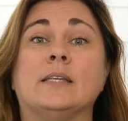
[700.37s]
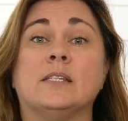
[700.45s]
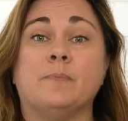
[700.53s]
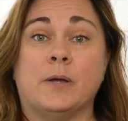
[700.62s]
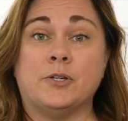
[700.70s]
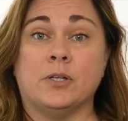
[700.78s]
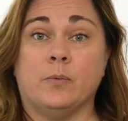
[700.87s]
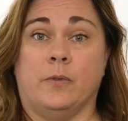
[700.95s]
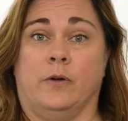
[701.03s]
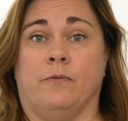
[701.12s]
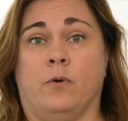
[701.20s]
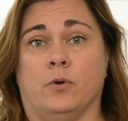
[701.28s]
especially
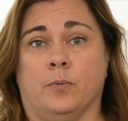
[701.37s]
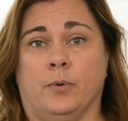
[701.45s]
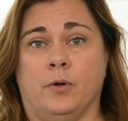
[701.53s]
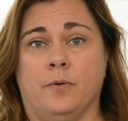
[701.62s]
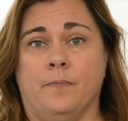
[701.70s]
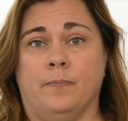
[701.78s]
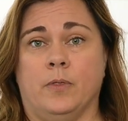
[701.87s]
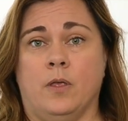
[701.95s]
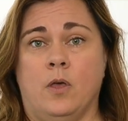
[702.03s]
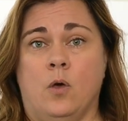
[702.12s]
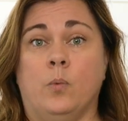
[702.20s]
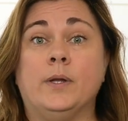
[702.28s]
when they're vulnerable.
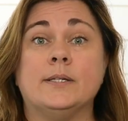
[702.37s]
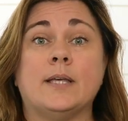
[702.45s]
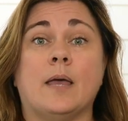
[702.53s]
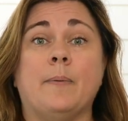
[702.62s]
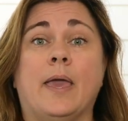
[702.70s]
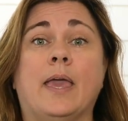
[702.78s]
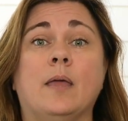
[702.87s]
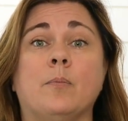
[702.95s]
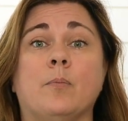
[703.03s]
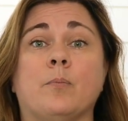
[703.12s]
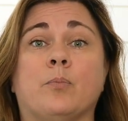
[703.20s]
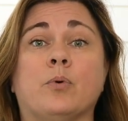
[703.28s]
When a type
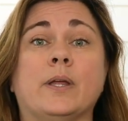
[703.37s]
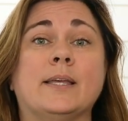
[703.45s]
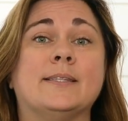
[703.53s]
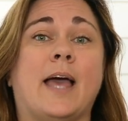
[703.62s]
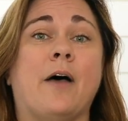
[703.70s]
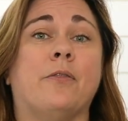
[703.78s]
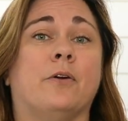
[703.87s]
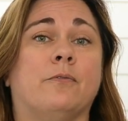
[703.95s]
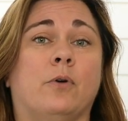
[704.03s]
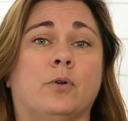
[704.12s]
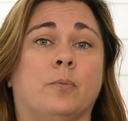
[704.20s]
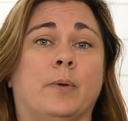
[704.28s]
8 brings out their
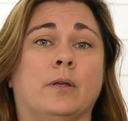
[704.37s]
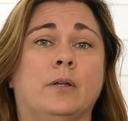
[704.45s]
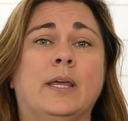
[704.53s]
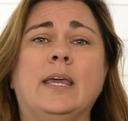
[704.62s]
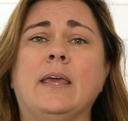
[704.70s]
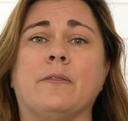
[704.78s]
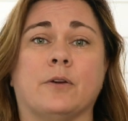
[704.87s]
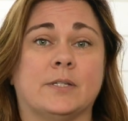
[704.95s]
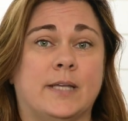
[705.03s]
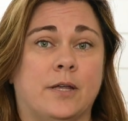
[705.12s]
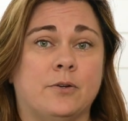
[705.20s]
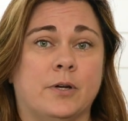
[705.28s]
vulnerability and their
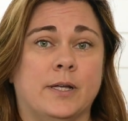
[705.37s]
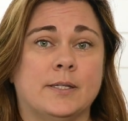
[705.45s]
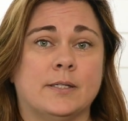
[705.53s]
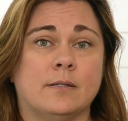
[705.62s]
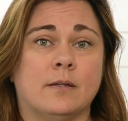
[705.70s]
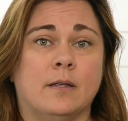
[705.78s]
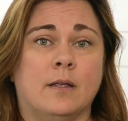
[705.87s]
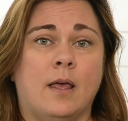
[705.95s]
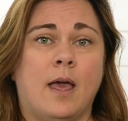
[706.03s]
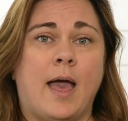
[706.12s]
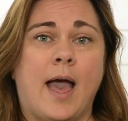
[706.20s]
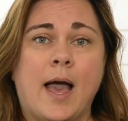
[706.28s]
tenderness,
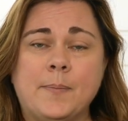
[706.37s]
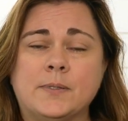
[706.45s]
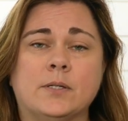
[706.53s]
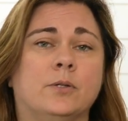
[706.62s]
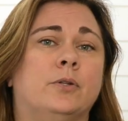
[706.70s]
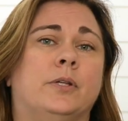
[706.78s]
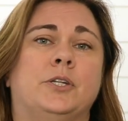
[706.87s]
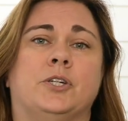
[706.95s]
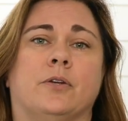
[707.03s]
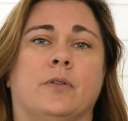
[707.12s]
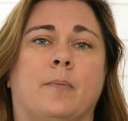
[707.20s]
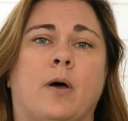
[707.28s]
absolutely
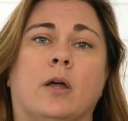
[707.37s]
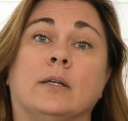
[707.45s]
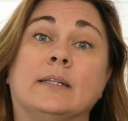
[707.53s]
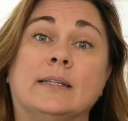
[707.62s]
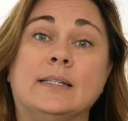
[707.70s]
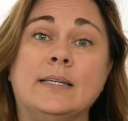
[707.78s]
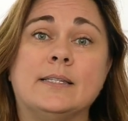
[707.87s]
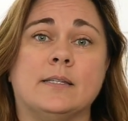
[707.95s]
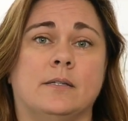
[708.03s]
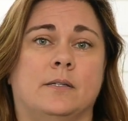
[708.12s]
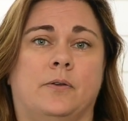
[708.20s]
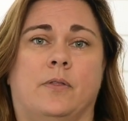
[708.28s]
cheer them on,
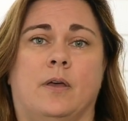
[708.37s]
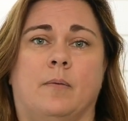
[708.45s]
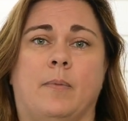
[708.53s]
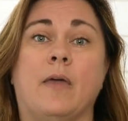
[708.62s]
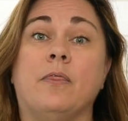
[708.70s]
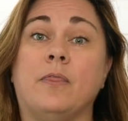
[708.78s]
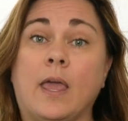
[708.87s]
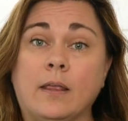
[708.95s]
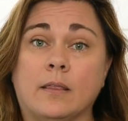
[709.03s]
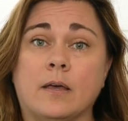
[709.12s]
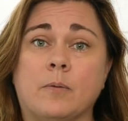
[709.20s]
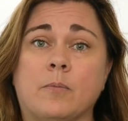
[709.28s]
listen to them, and
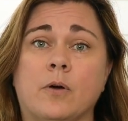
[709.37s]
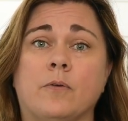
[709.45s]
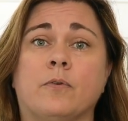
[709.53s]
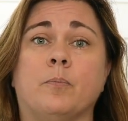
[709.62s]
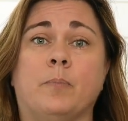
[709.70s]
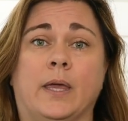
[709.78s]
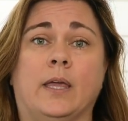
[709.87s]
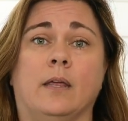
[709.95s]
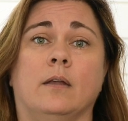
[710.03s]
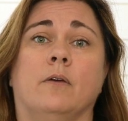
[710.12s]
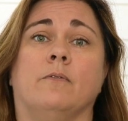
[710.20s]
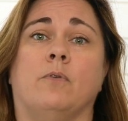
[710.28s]
thank them for
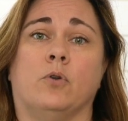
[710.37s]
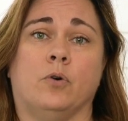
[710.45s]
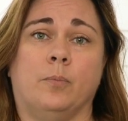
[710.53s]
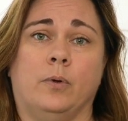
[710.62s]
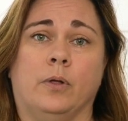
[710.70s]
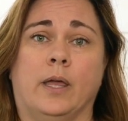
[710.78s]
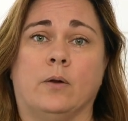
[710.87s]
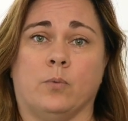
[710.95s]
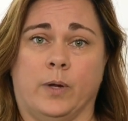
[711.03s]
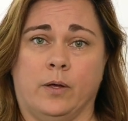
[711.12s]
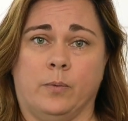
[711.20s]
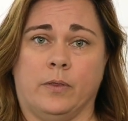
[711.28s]
being vulnerable
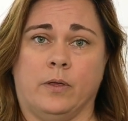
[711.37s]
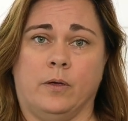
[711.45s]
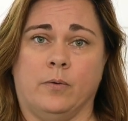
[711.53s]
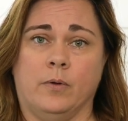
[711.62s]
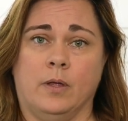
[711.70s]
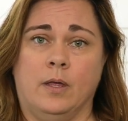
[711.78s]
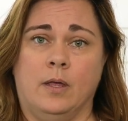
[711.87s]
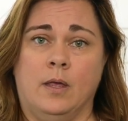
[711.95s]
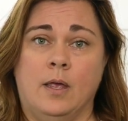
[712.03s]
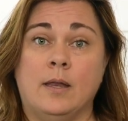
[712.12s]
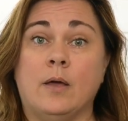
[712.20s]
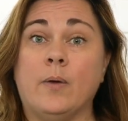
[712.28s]
and real with you.
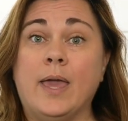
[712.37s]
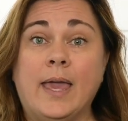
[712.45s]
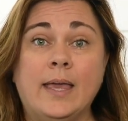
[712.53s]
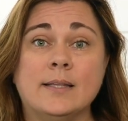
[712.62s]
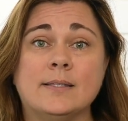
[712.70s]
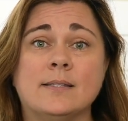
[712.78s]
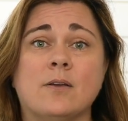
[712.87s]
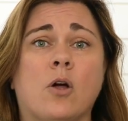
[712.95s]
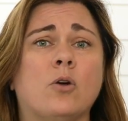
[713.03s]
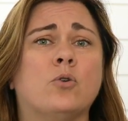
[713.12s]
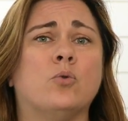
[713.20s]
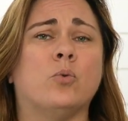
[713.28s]
Now, 8s
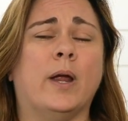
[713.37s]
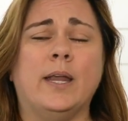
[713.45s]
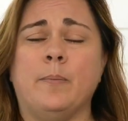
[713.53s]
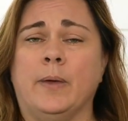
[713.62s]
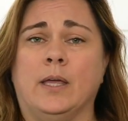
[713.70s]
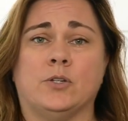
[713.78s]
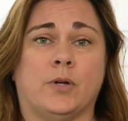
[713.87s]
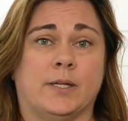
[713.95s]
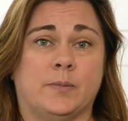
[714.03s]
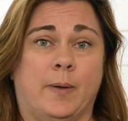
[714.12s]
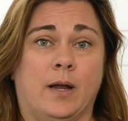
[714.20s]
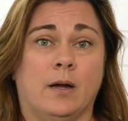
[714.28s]
are great at being
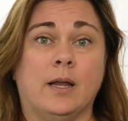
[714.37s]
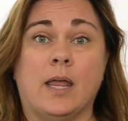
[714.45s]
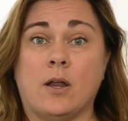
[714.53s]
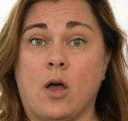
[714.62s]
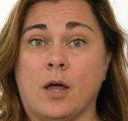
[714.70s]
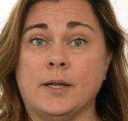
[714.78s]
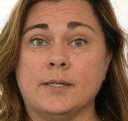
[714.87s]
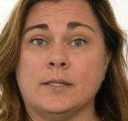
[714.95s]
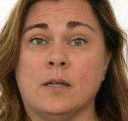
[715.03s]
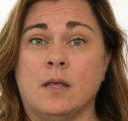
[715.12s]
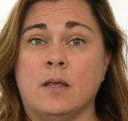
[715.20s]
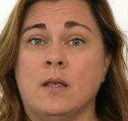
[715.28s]
transparent and
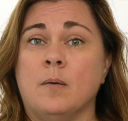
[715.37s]
honest,